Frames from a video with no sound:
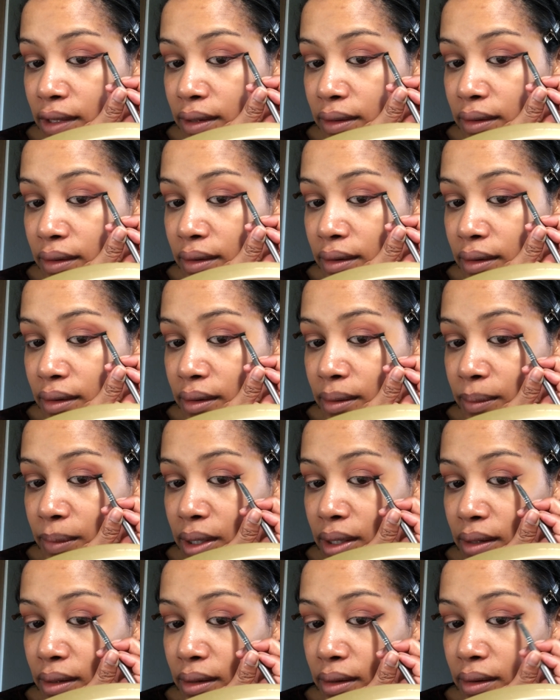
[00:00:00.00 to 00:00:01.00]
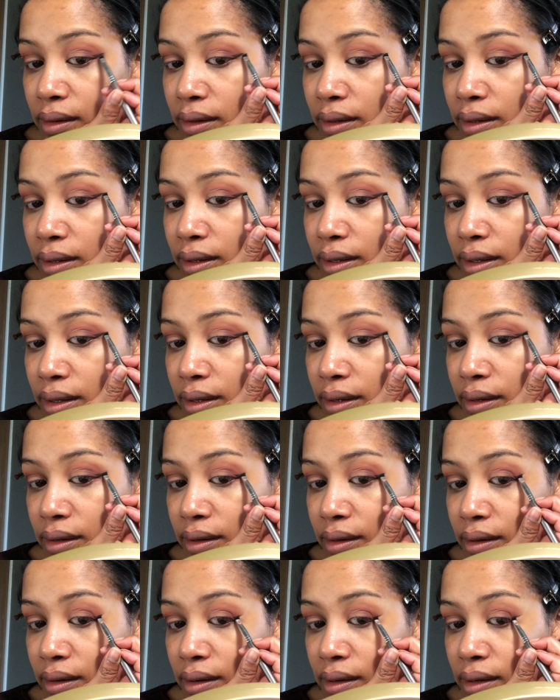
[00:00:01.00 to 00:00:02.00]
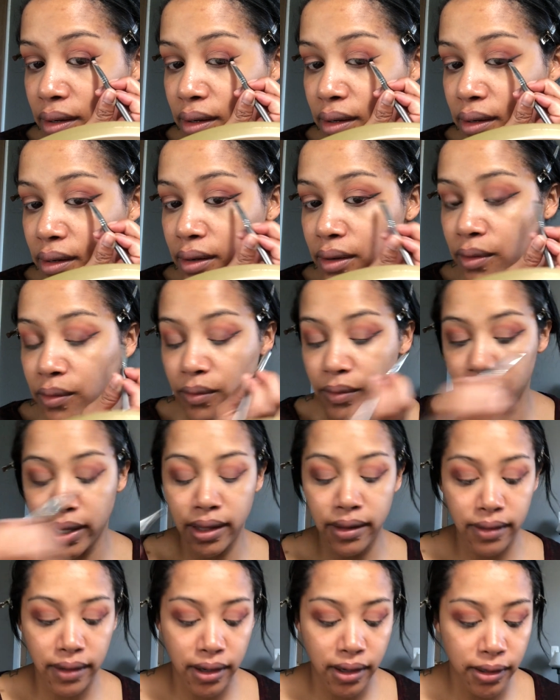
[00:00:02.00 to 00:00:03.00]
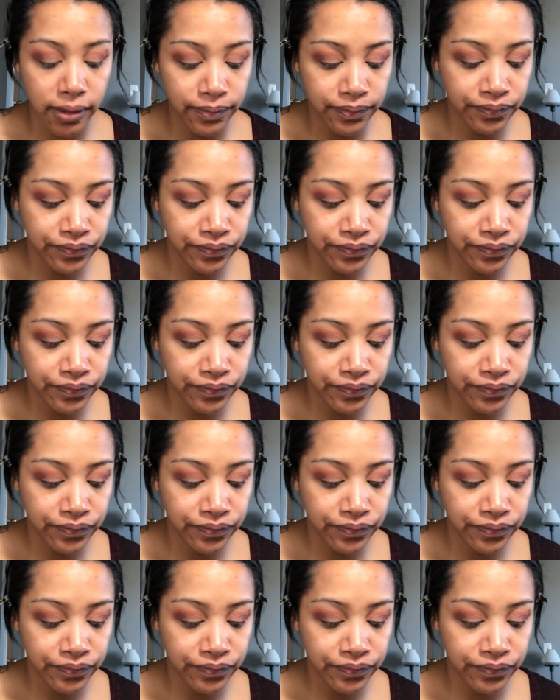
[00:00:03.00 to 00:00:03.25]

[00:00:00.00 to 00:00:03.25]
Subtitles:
So you're gonna make a line, you're creating your wing there.